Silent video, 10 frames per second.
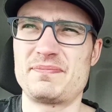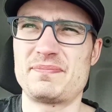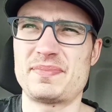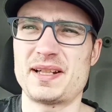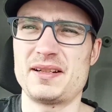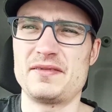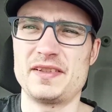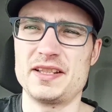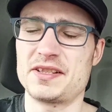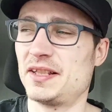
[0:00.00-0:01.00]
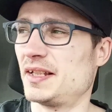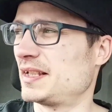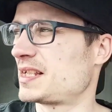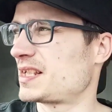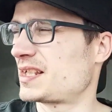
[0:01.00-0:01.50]
part of it, isn't it?
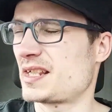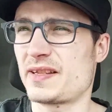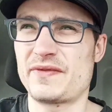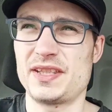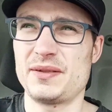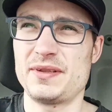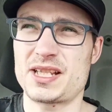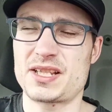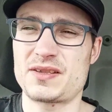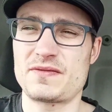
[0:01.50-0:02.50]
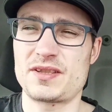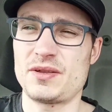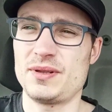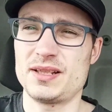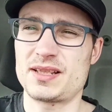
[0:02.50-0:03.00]
It's, if you do this
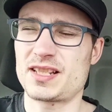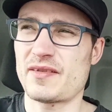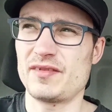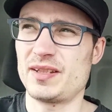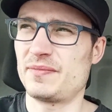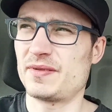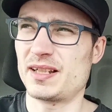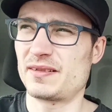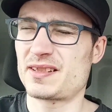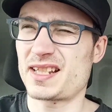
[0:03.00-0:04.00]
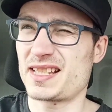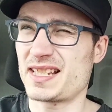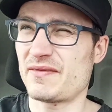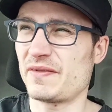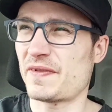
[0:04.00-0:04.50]
doing
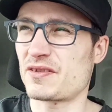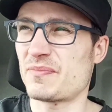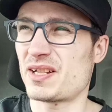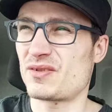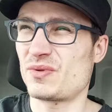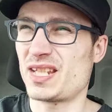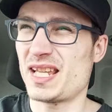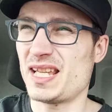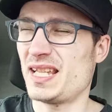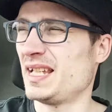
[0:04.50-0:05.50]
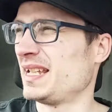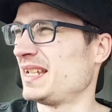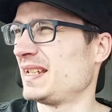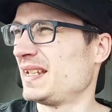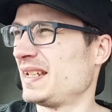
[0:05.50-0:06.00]
60-70,000 miles a year
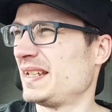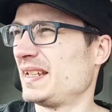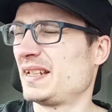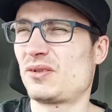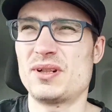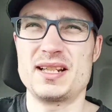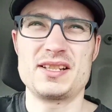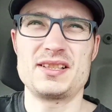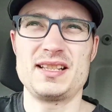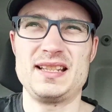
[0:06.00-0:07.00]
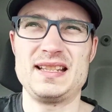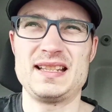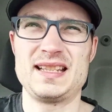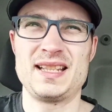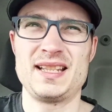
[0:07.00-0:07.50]
quite easily,
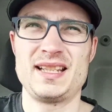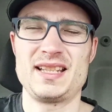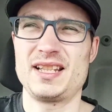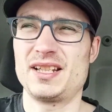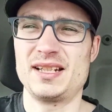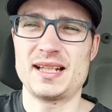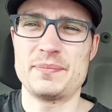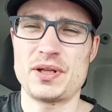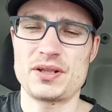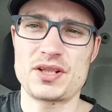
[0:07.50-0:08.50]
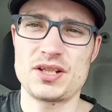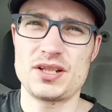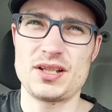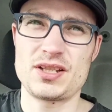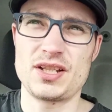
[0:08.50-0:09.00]
you're going to get
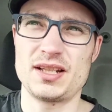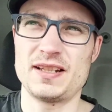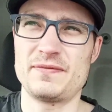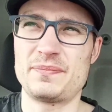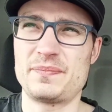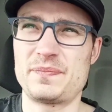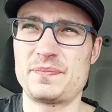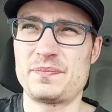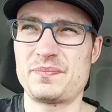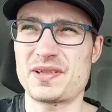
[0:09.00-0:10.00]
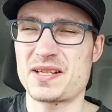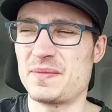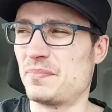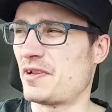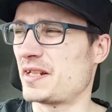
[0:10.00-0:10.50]
punctures, you're going to have possibly
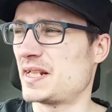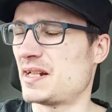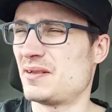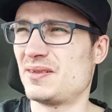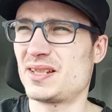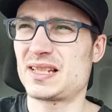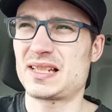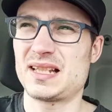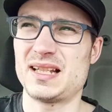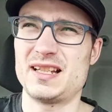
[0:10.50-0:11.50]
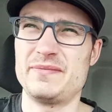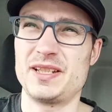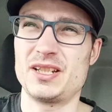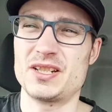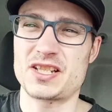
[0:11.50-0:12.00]
breakdowns, you're
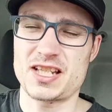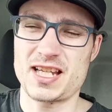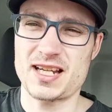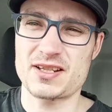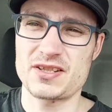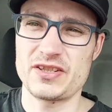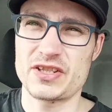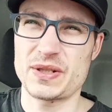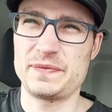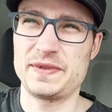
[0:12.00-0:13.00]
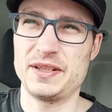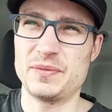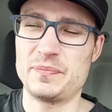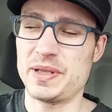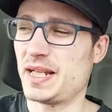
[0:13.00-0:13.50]
going to see accidents, hopefully not
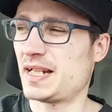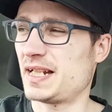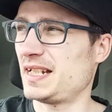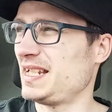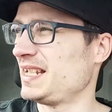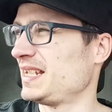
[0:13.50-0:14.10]
being any.